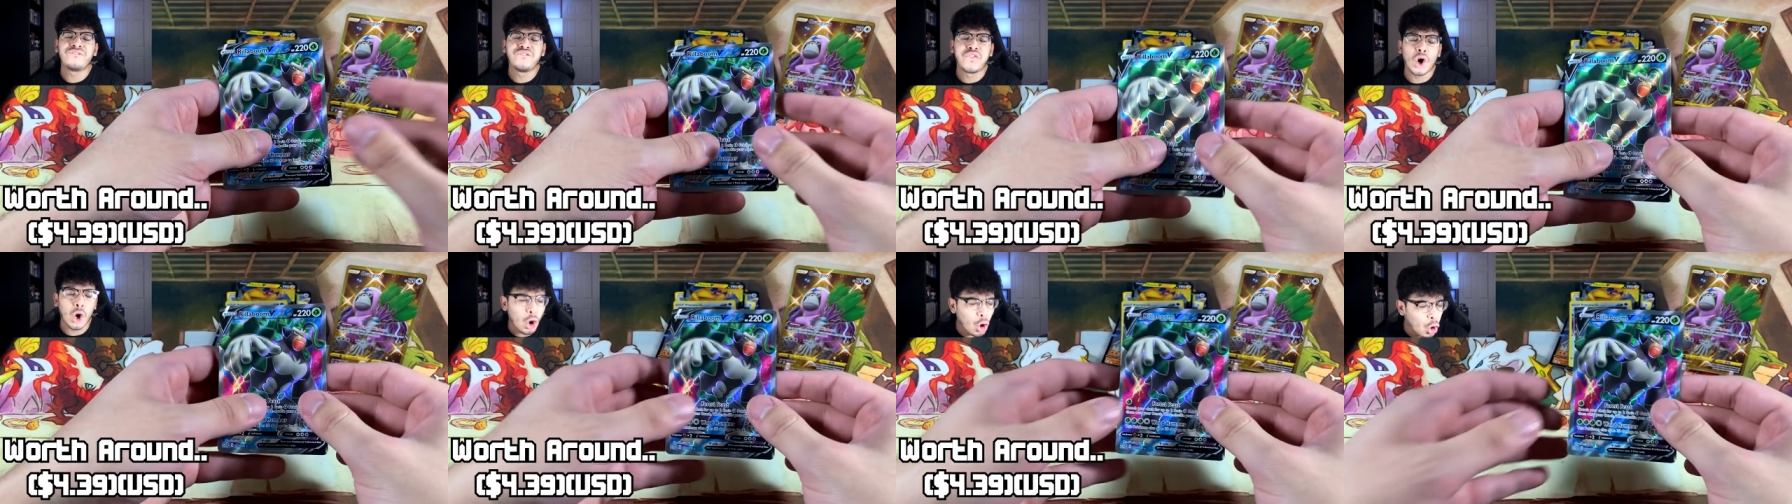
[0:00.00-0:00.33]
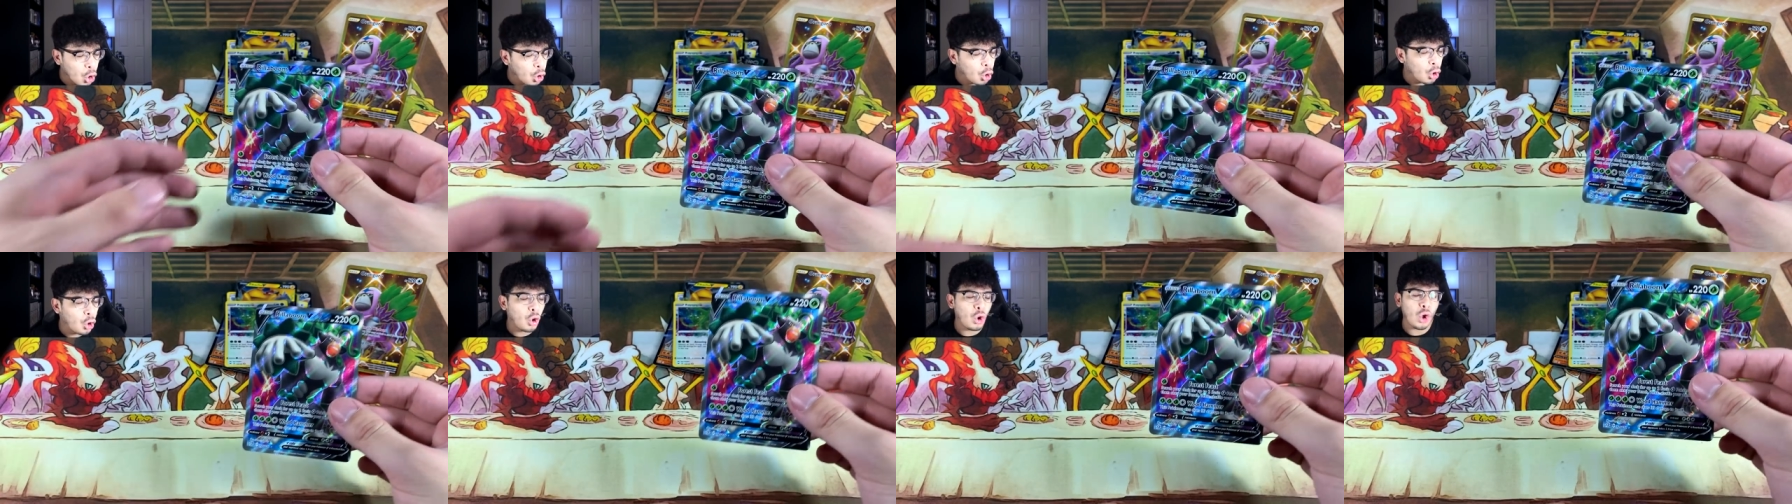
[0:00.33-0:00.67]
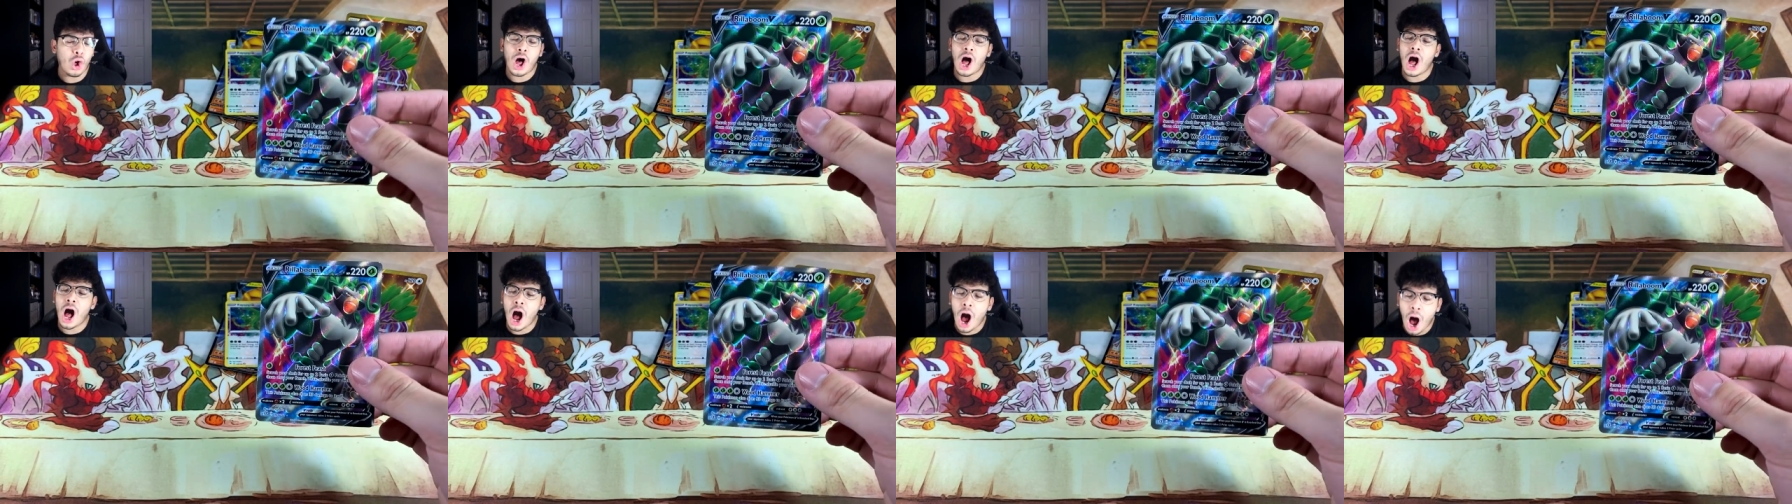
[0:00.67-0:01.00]

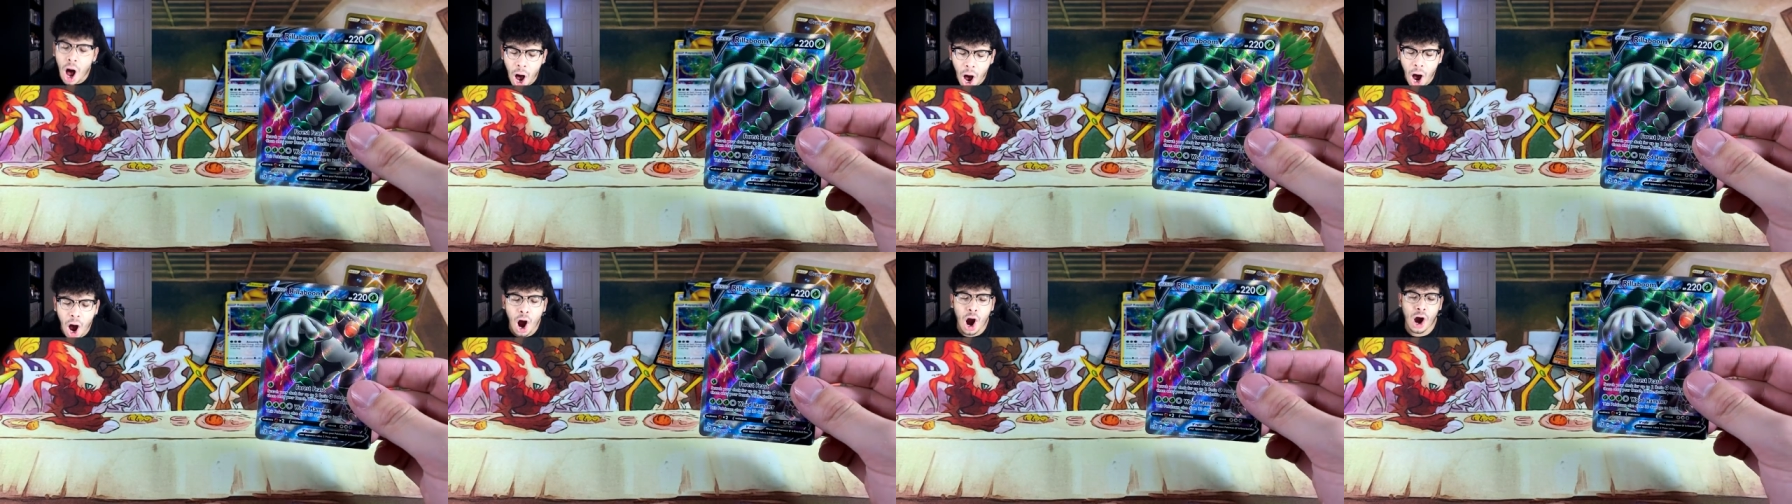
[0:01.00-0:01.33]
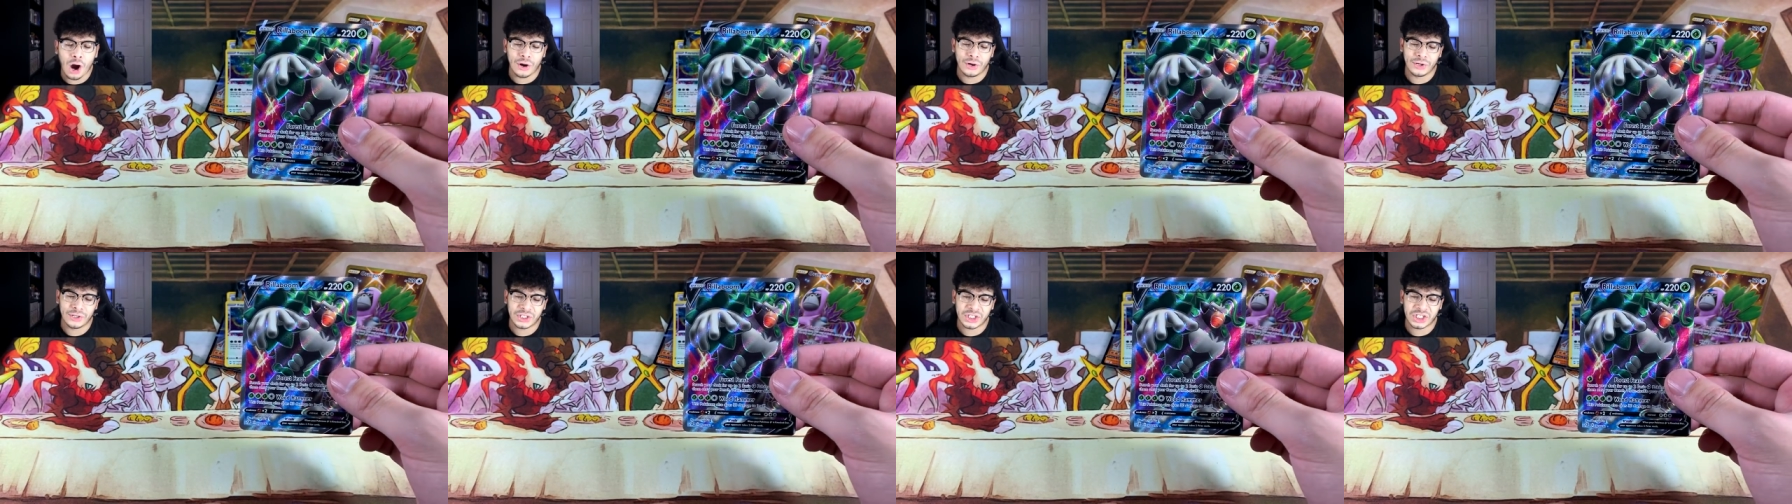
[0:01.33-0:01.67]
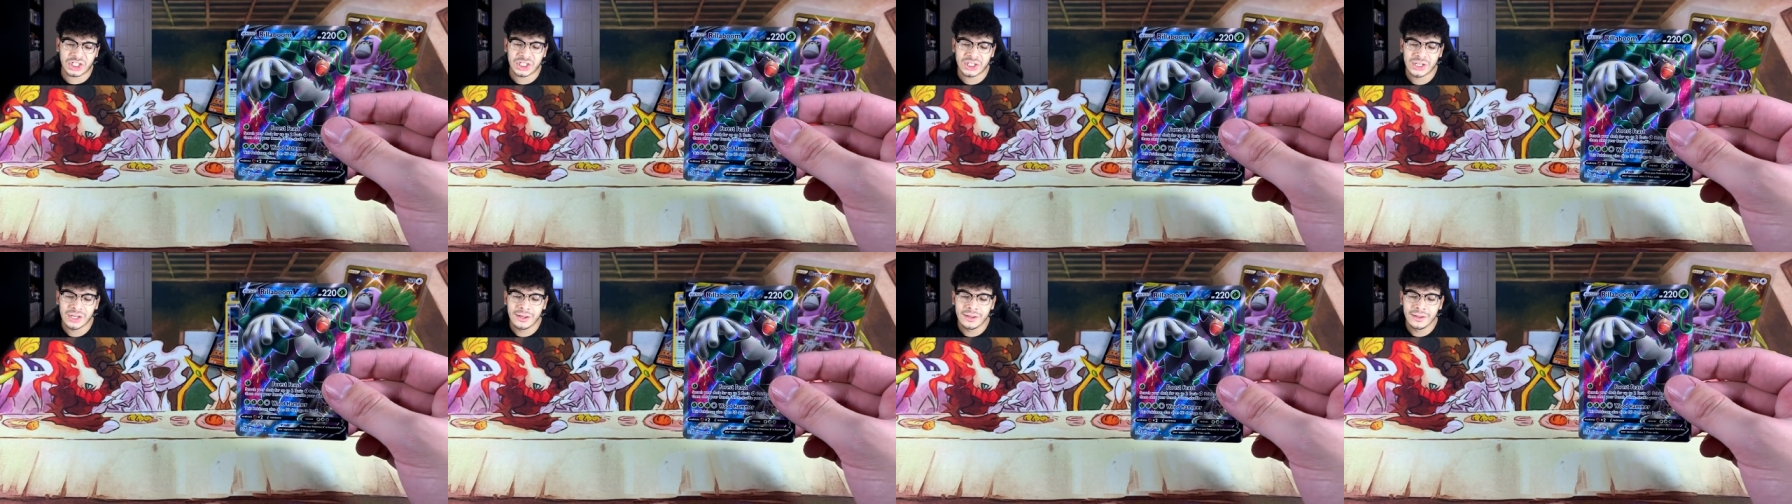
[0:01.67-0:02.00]
Full
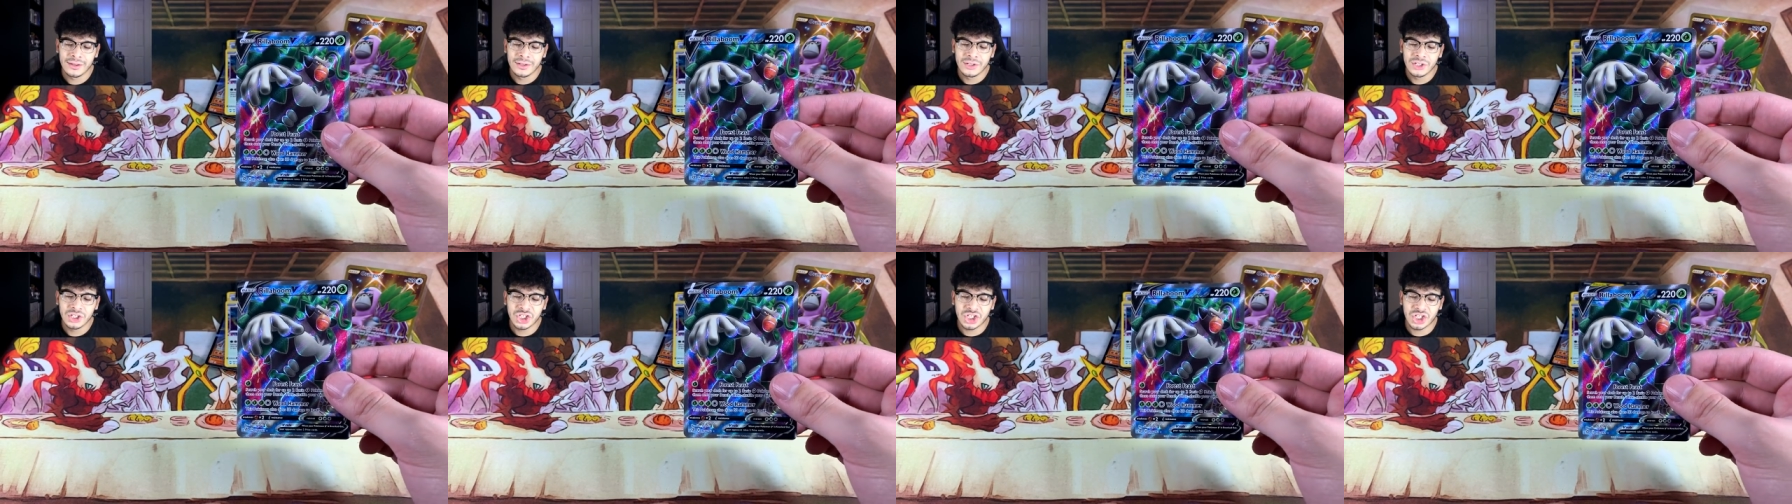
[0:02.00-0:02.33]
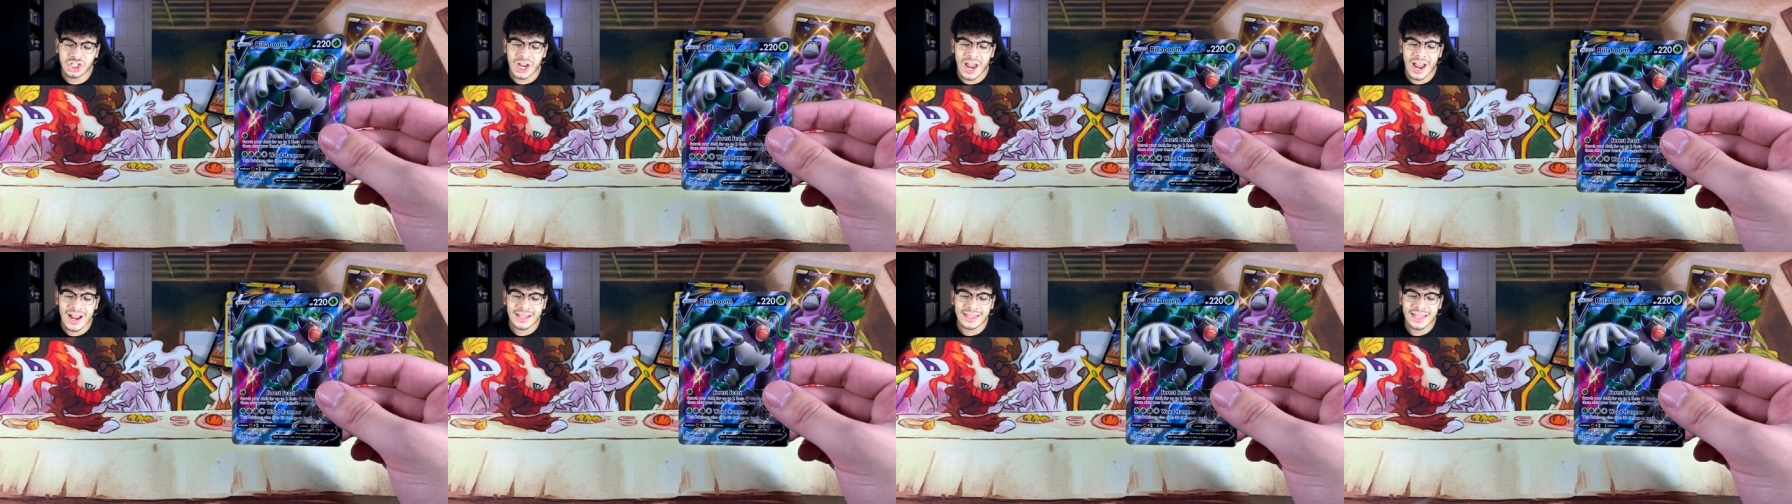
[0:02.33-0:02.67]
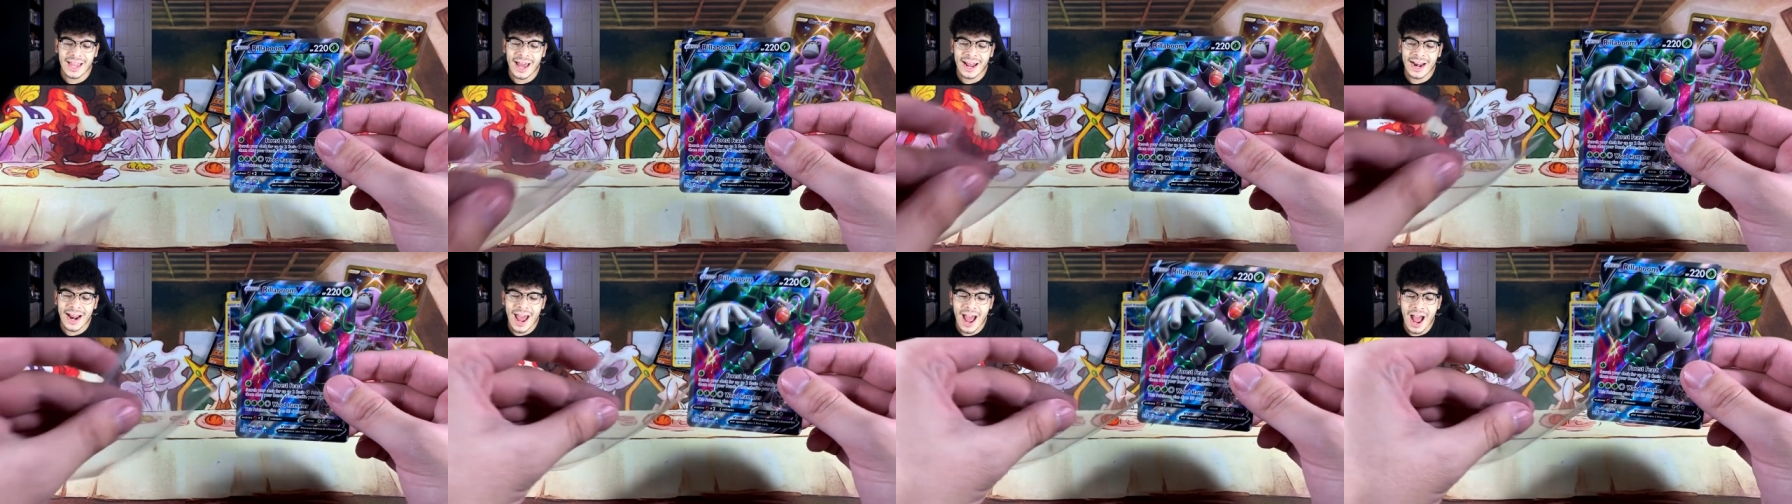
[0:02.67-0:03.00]
Art. Check
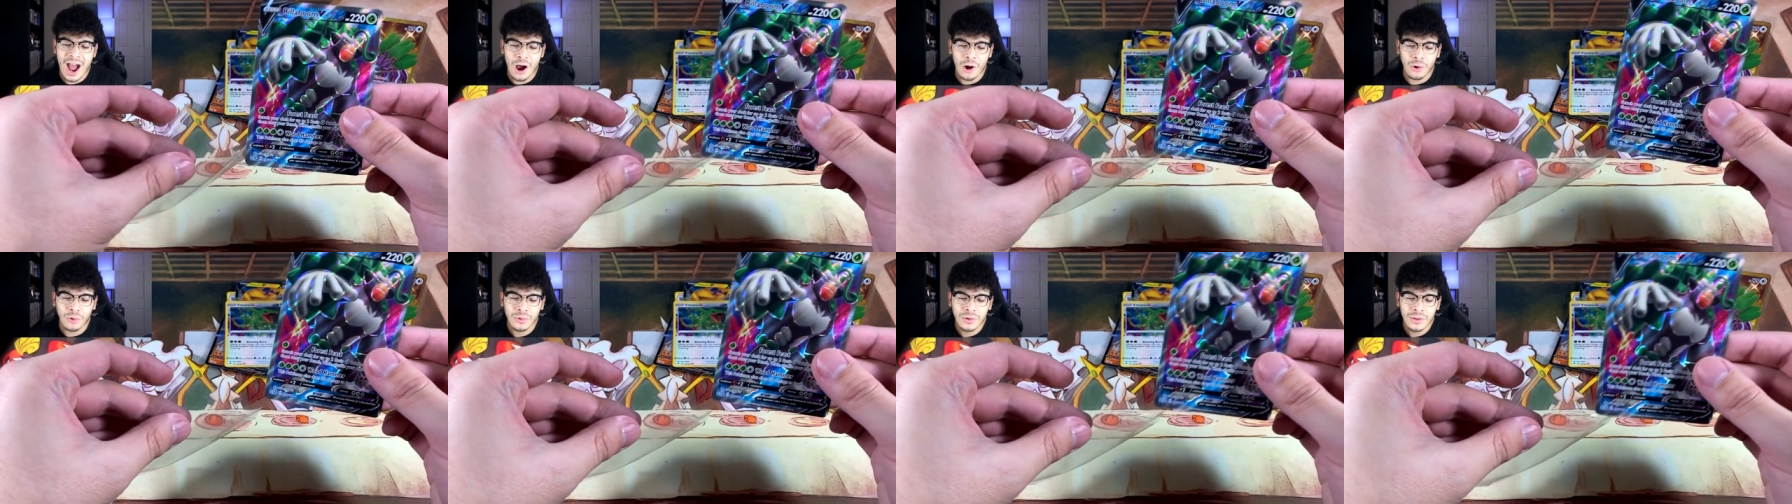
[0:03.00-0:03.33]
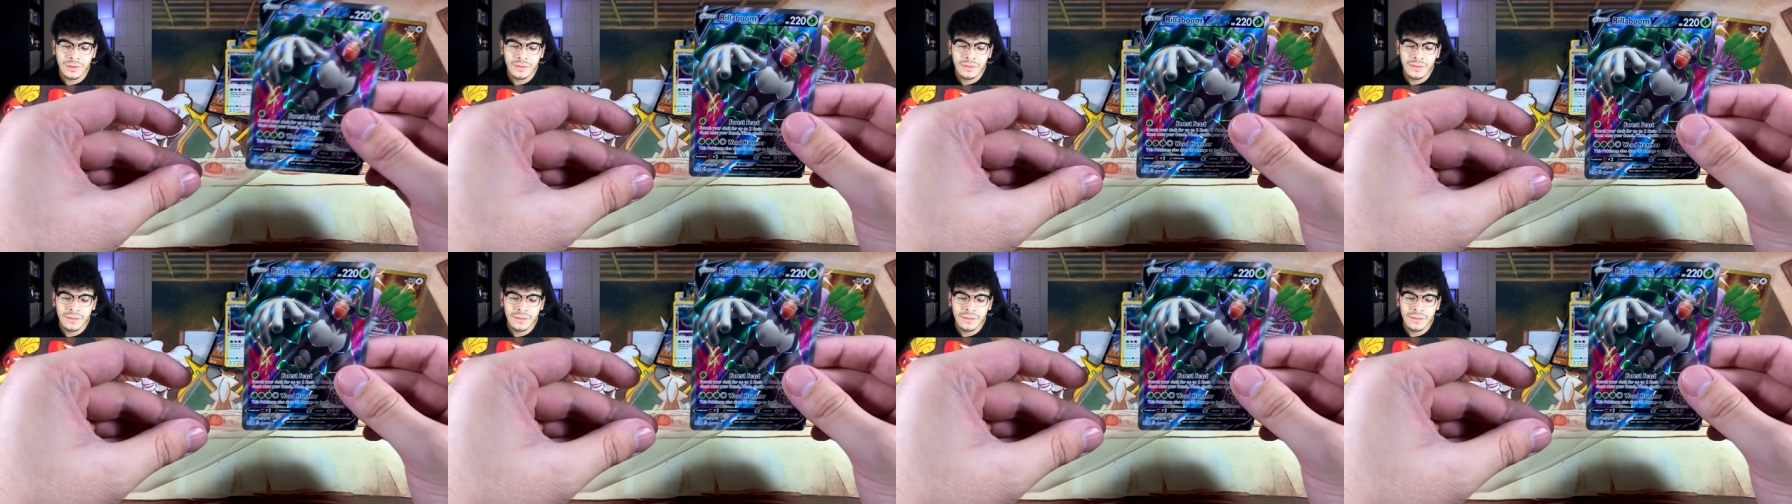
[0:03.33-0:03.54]
that out.